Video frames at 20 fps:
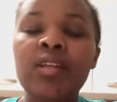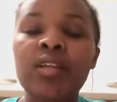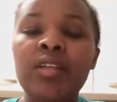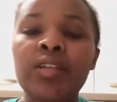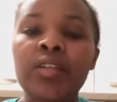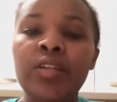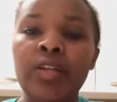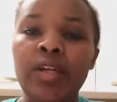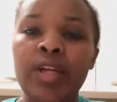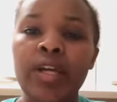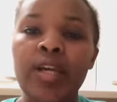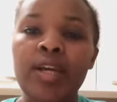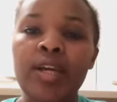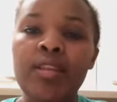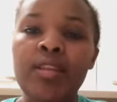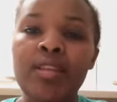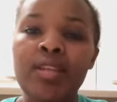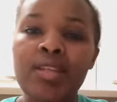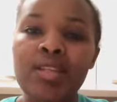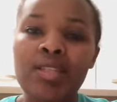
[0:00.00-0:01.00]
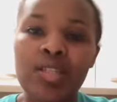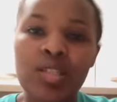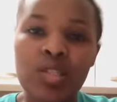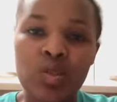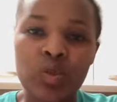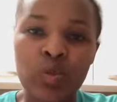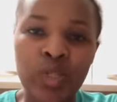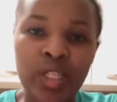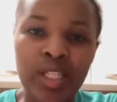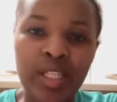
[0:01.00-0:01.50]
Okay, that is
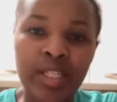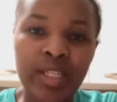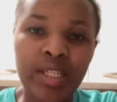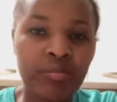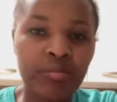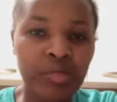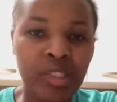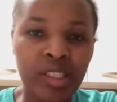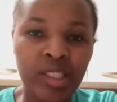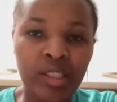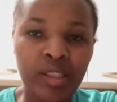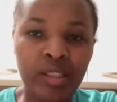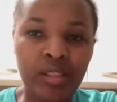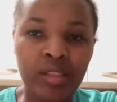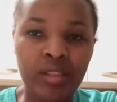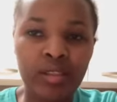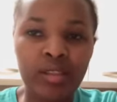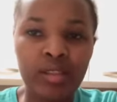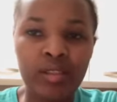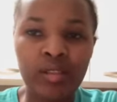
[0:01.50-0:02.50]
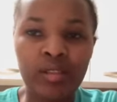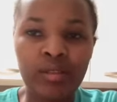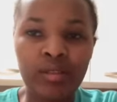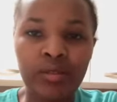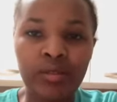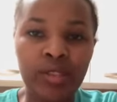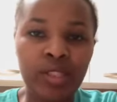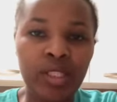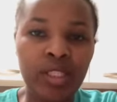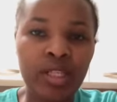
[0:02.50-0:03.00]
welcome
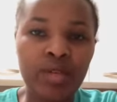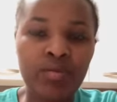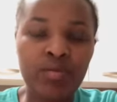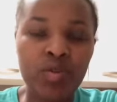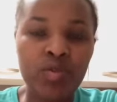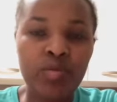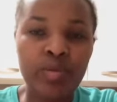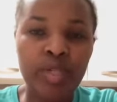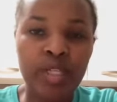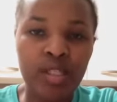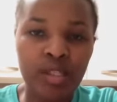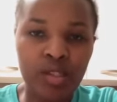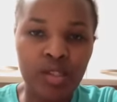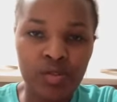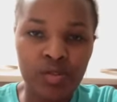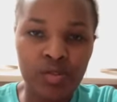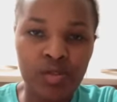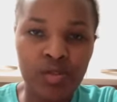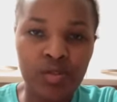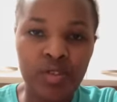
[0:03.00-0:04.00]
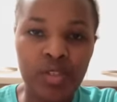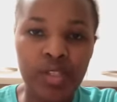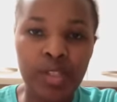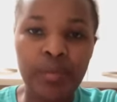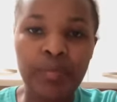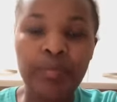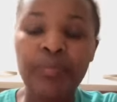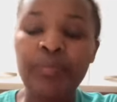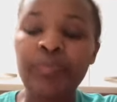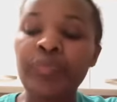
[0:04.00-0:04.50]
to my house. Okay,
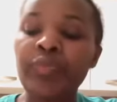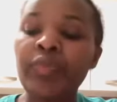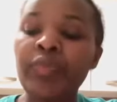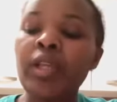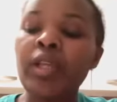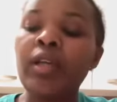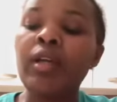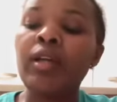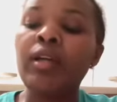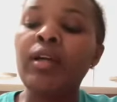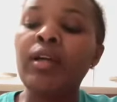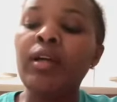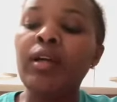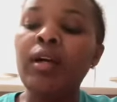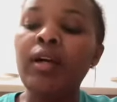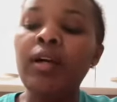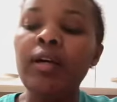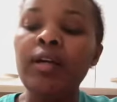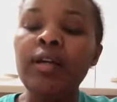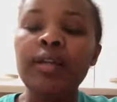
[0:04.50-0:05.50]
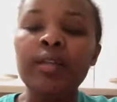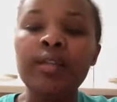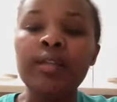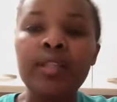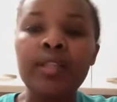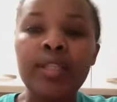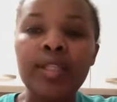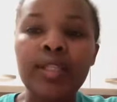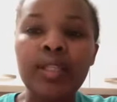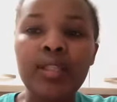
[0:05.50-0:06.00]

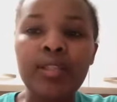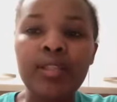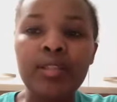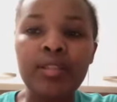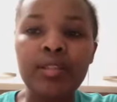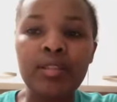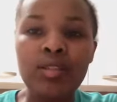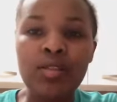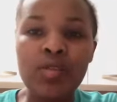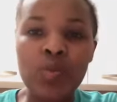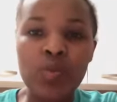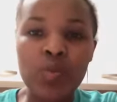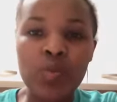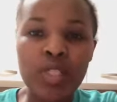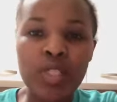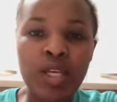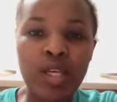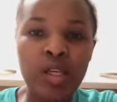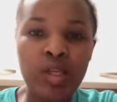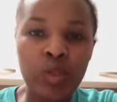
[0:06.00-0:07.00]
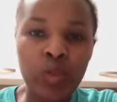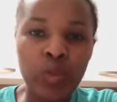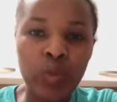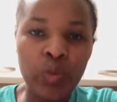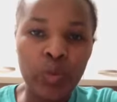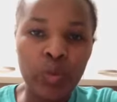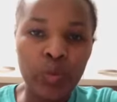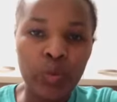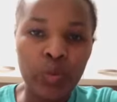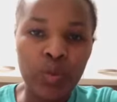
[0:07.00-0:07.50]
then to say
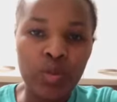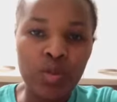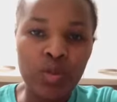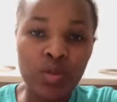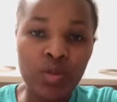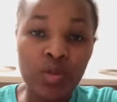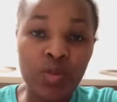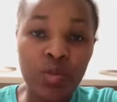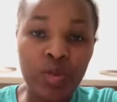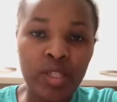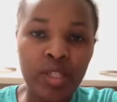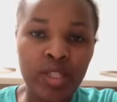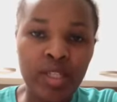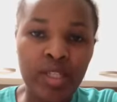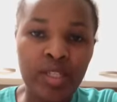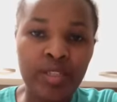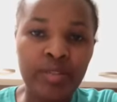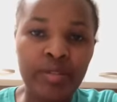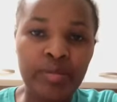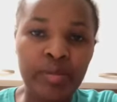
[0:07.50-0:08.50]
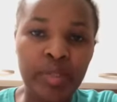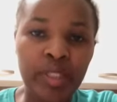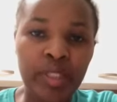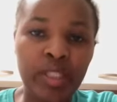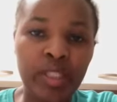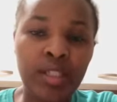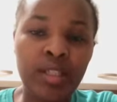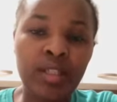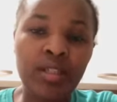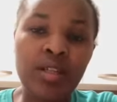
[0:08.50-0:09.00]
you in Arabic
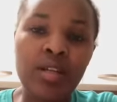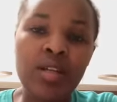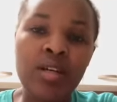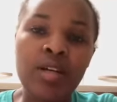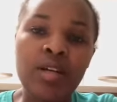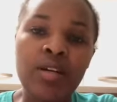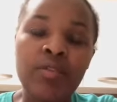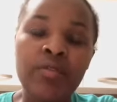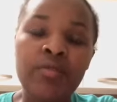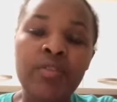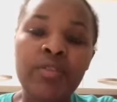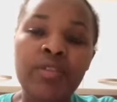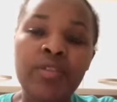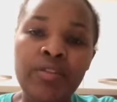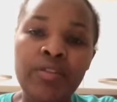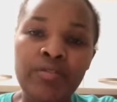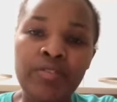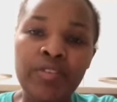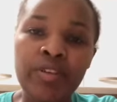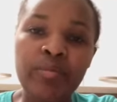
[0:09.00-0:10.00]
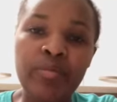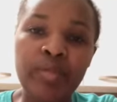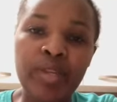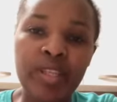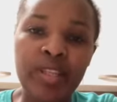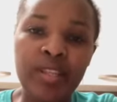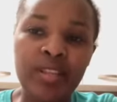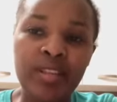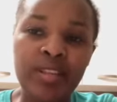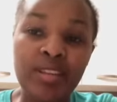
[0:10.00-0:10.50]
for the
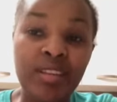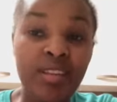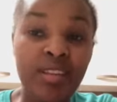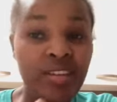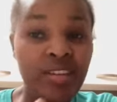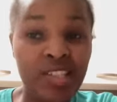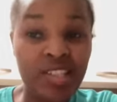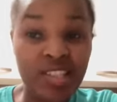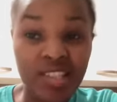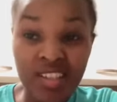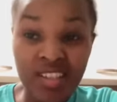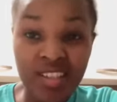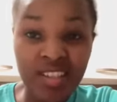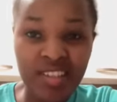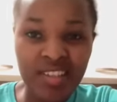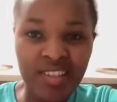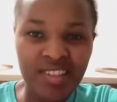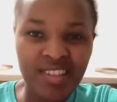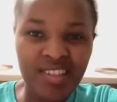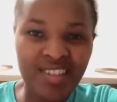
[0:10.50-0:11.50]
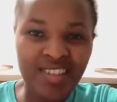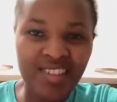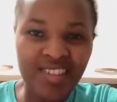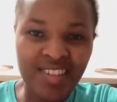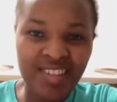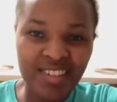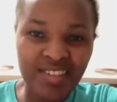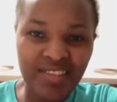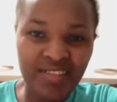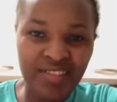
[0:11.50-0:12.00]
female, they are gender
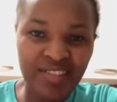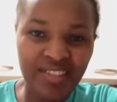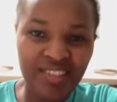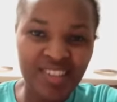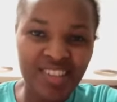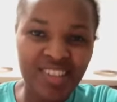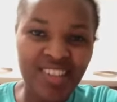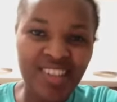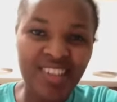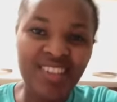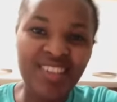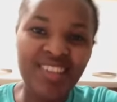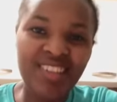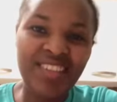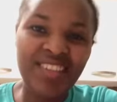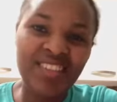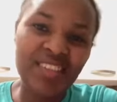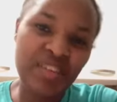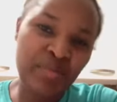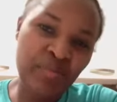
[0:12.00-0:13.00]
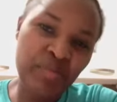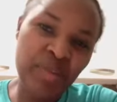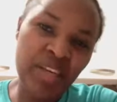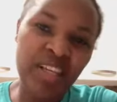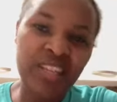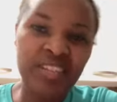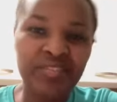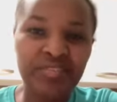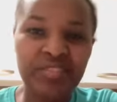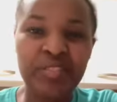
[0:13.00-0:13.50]
sensitive. Okay,
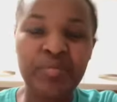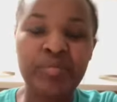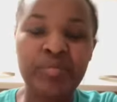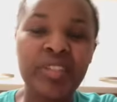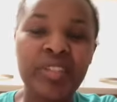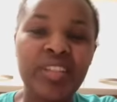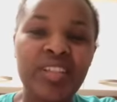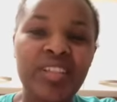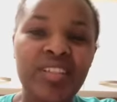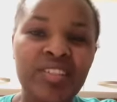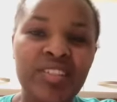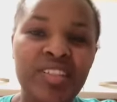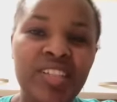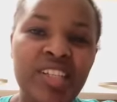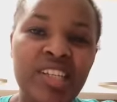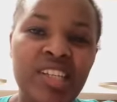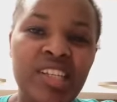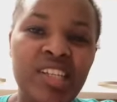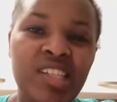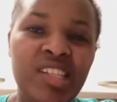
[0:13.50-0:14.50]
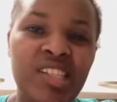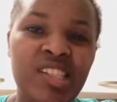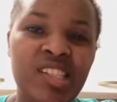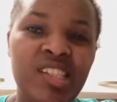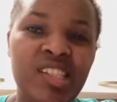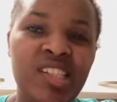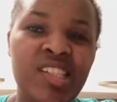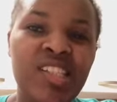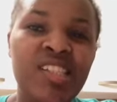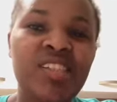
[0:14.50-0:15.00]
male, female. Okay, he,
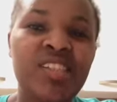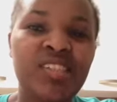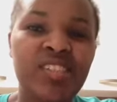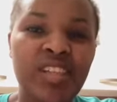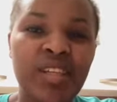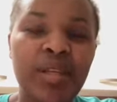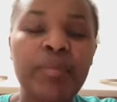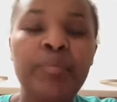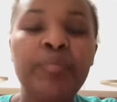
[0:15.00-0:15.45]
she. Okay,